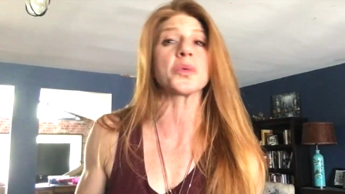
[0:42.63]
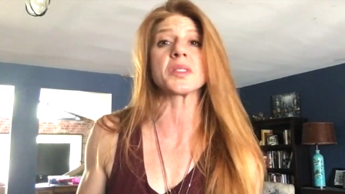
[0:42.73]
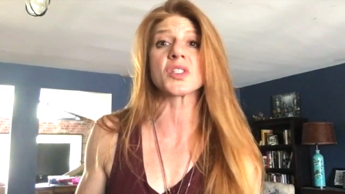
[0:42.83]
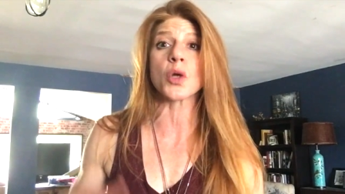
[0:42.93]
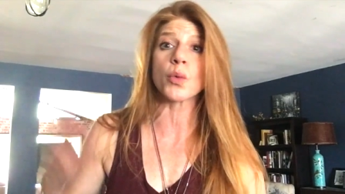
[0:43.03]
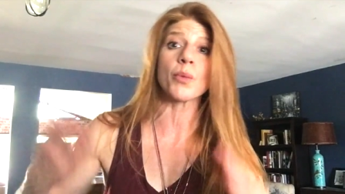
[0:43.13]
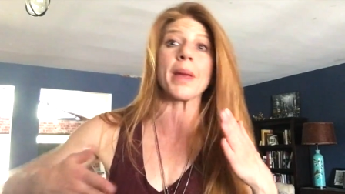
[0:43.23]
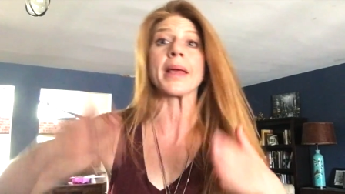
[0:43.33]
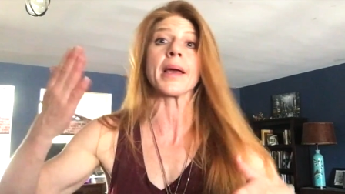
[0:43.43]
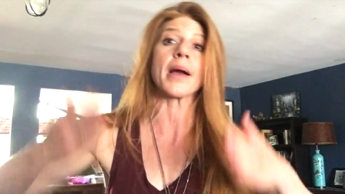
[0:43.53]
and so we're
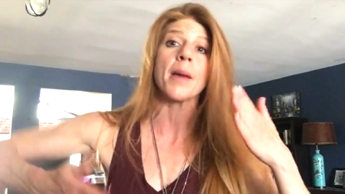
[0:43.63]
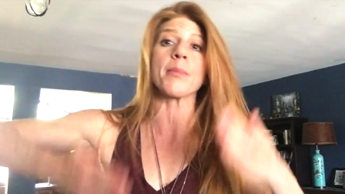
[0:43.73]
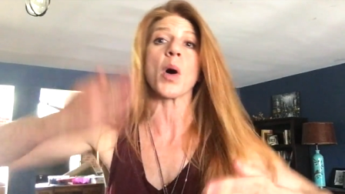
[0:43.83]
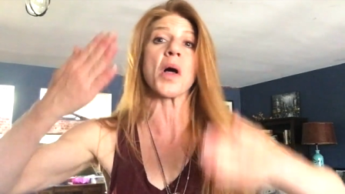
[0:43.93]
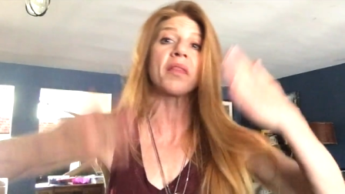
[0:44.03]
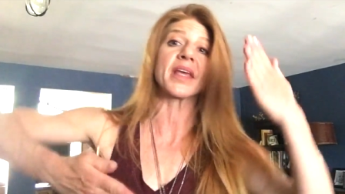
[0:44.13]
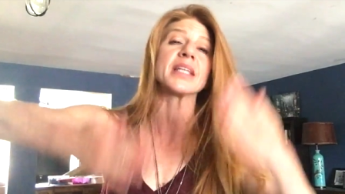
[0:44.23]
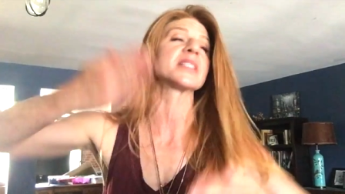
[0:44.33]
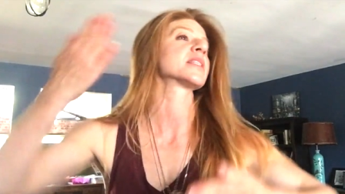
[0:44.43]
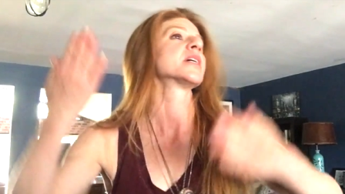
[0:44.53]
making up all
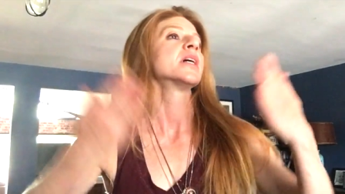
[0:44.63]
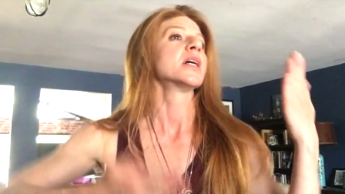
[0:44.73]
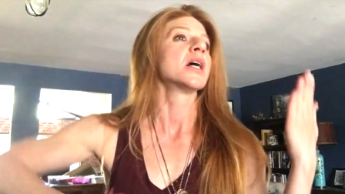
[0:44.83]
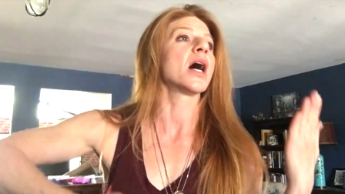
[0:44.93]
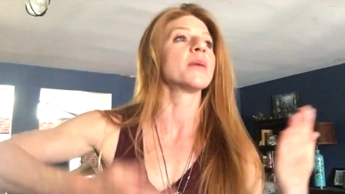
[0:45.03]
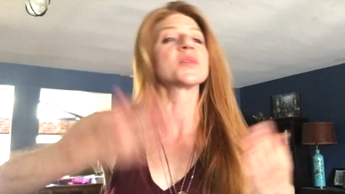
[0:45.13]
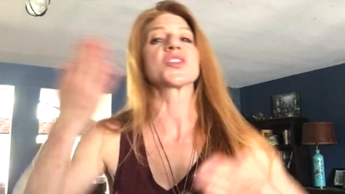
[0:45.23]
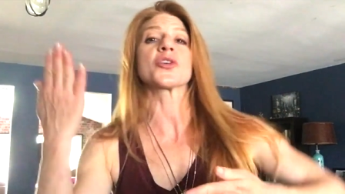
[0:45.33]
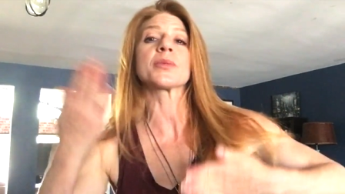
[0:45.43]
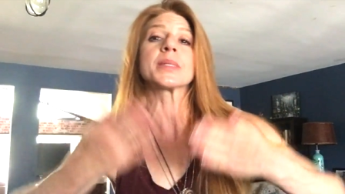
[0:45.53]
these
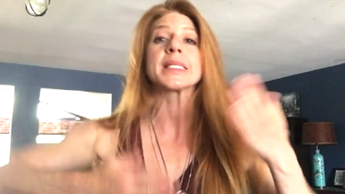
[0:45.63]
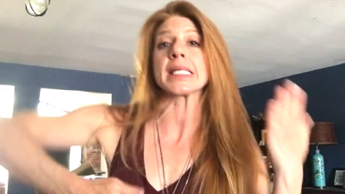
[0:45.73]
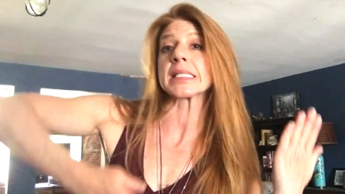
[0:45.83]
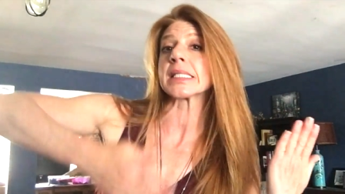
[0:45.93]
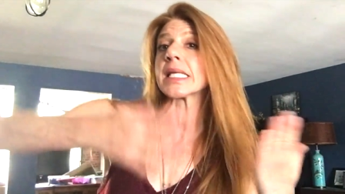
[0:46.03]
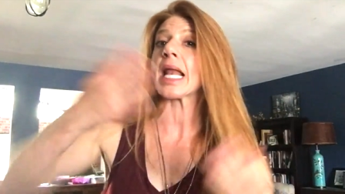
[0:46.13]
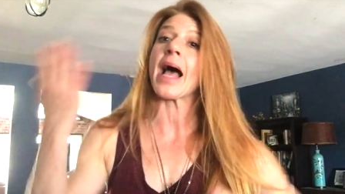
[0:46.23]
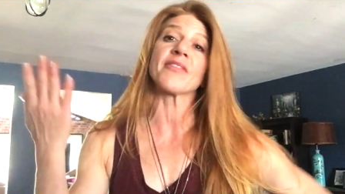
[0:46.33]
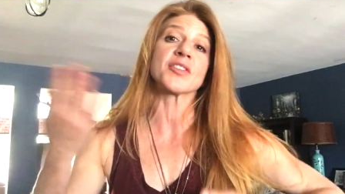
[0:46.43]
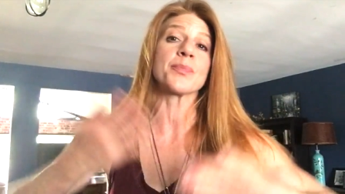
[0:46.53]
circumstances that
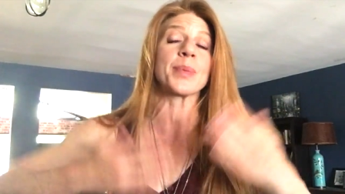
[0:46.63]
have to